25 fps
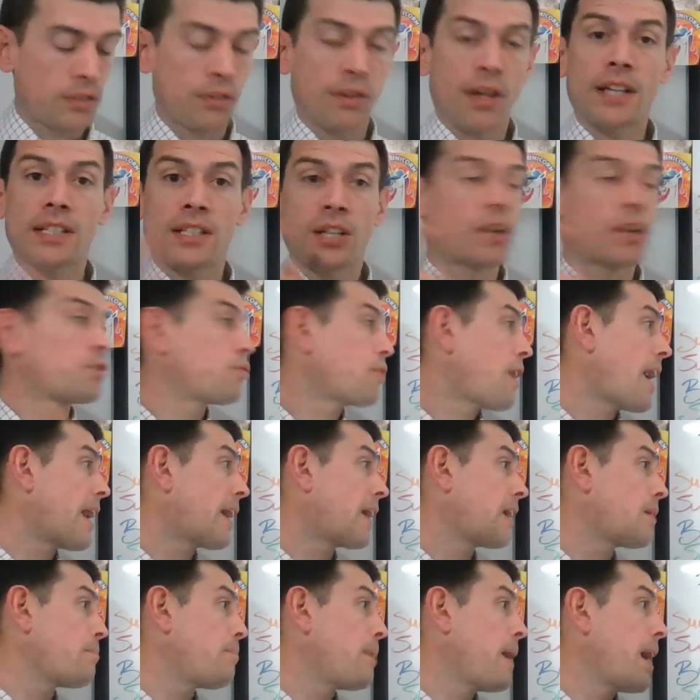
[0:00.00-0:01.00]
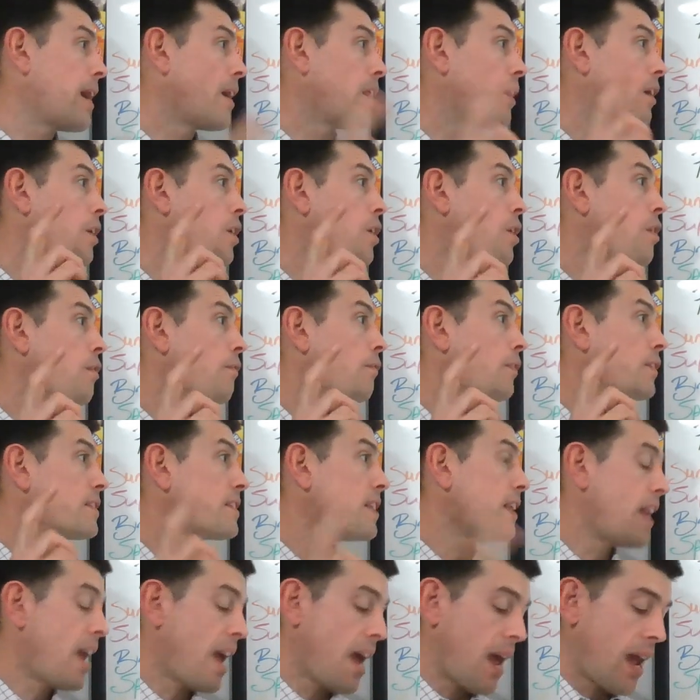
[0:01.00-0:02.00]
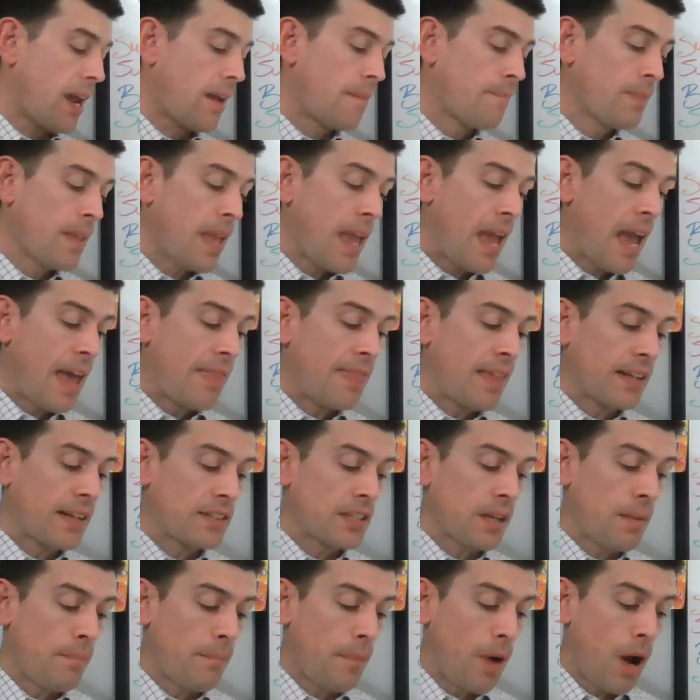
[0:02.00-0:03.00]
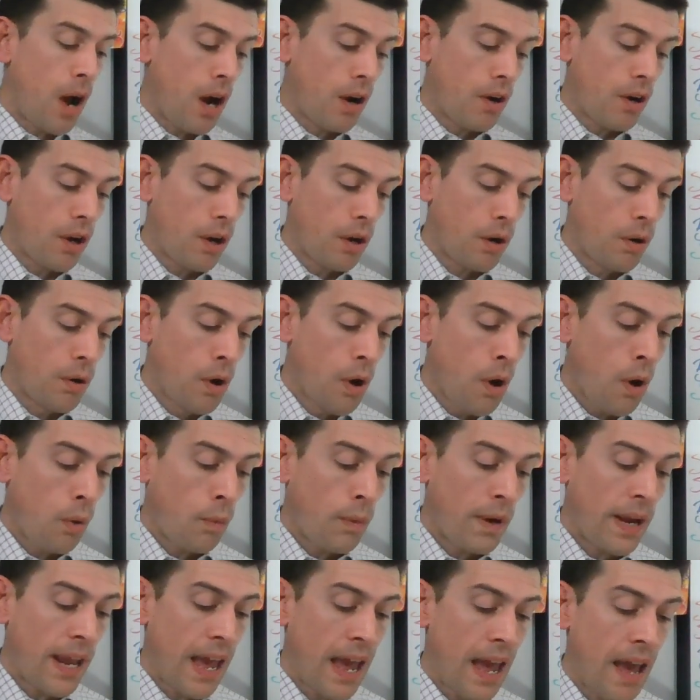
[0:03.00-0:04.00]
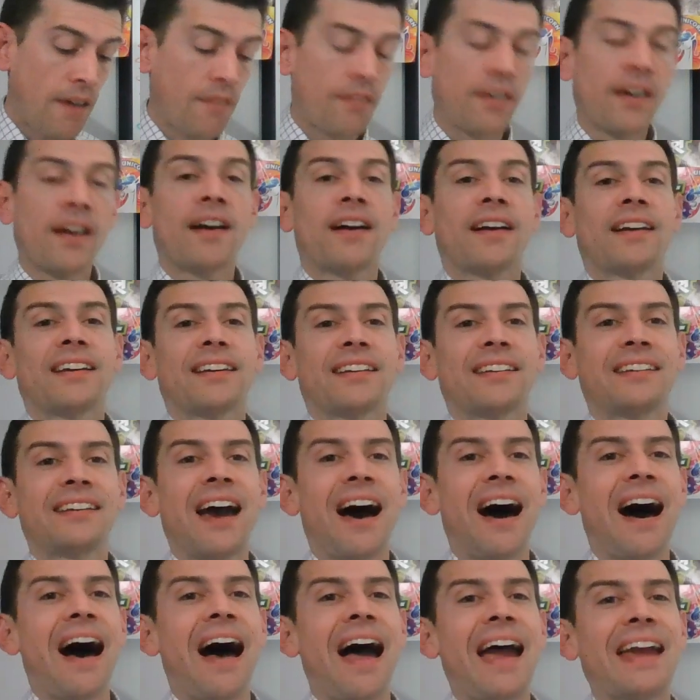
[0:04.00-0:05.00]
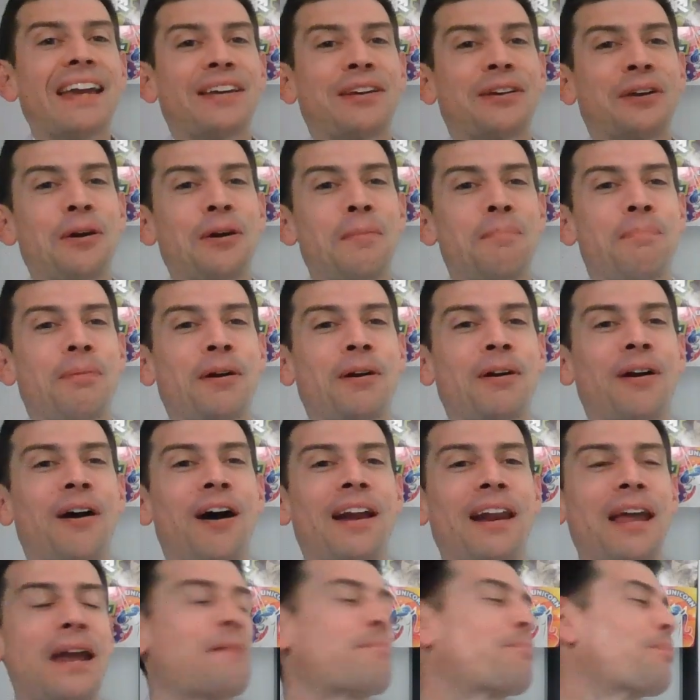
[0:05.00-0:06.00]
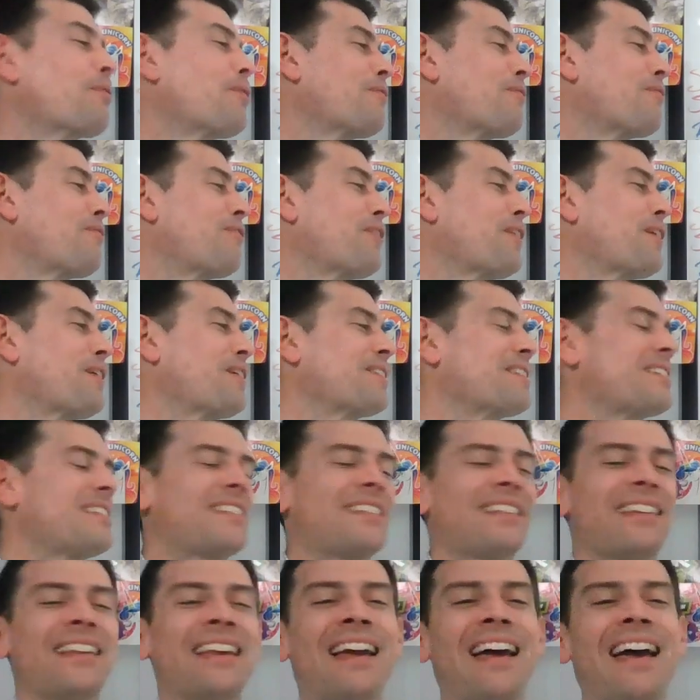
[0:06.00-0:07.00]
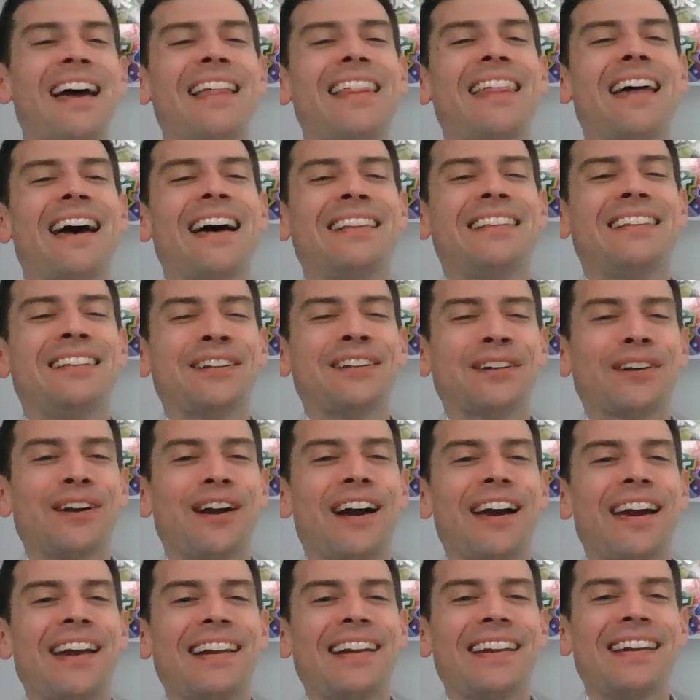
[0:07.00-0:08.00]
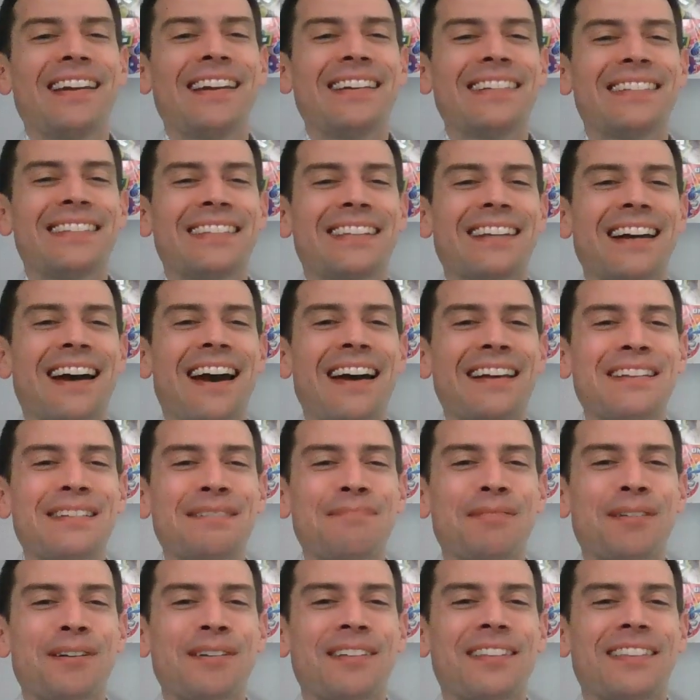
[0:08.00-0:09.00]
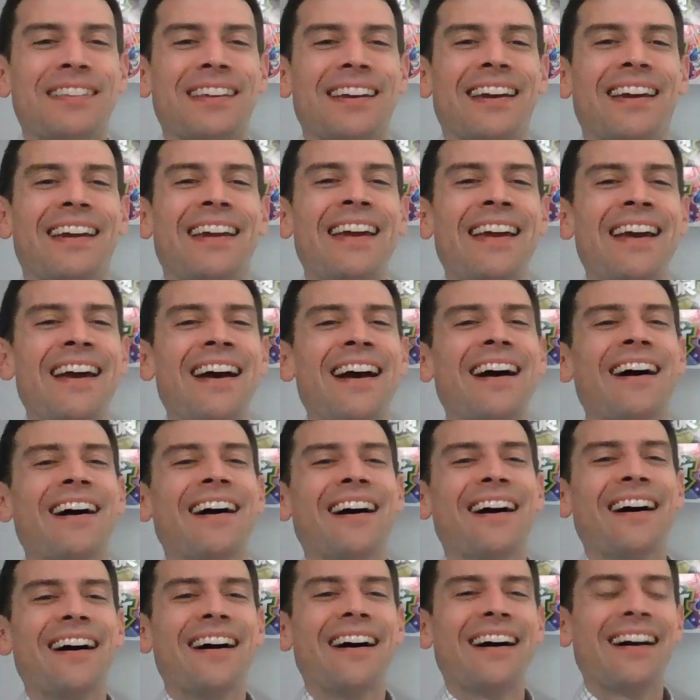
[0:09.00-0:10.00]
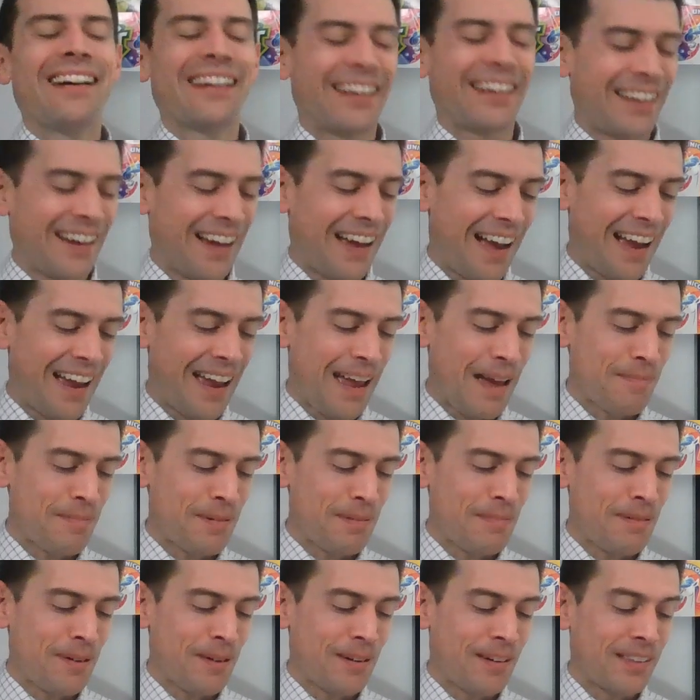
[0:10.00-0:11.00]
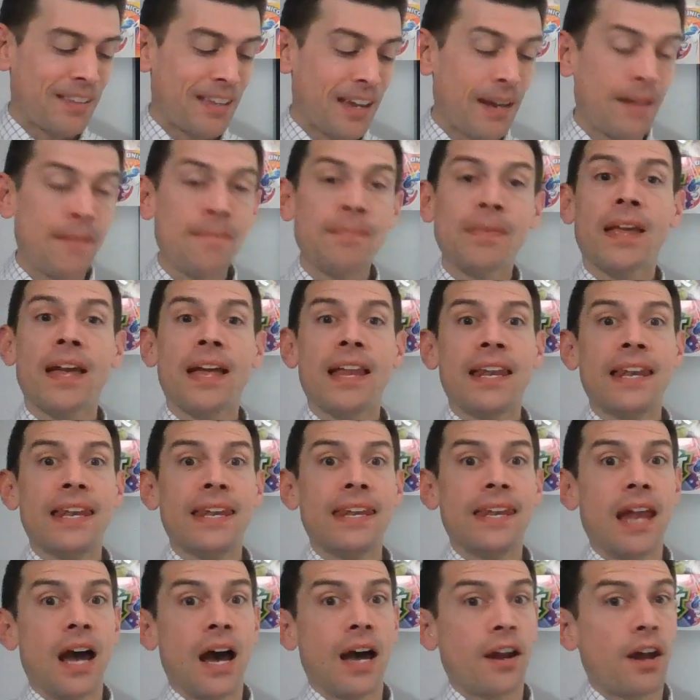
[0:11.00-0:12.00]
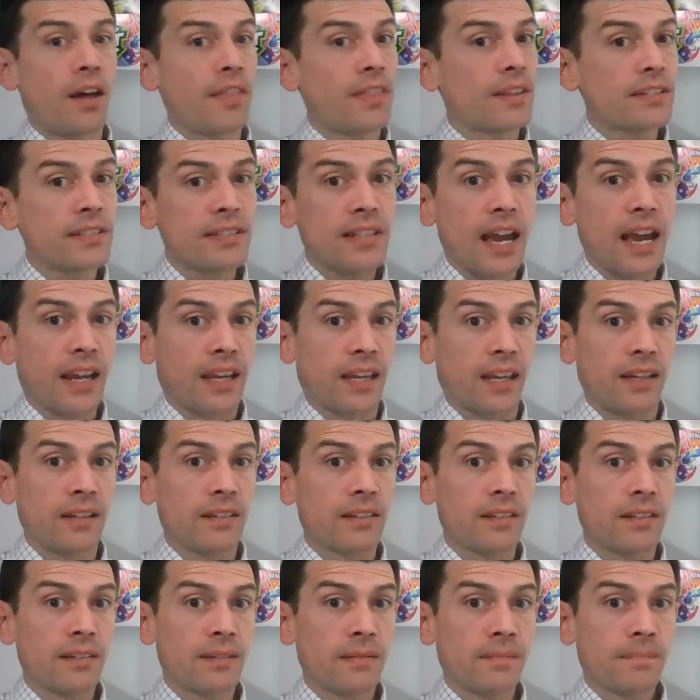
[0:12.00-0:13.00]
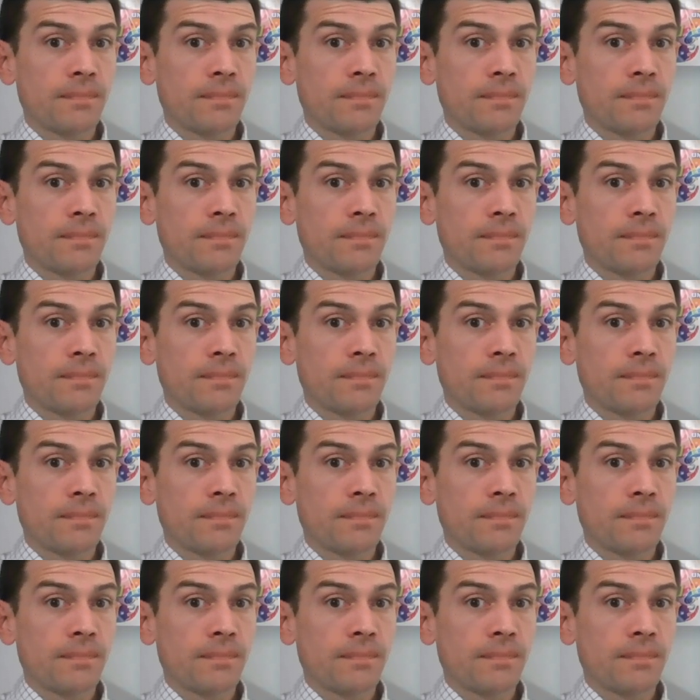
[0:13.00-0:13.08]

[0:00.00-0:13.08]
So that's our dragon pair for today. And then tomorrow, we have Kai Cooper on April 1st. That's right, it is Kai's birthday. Oh, Kai, happy birthday. None on the 2nd.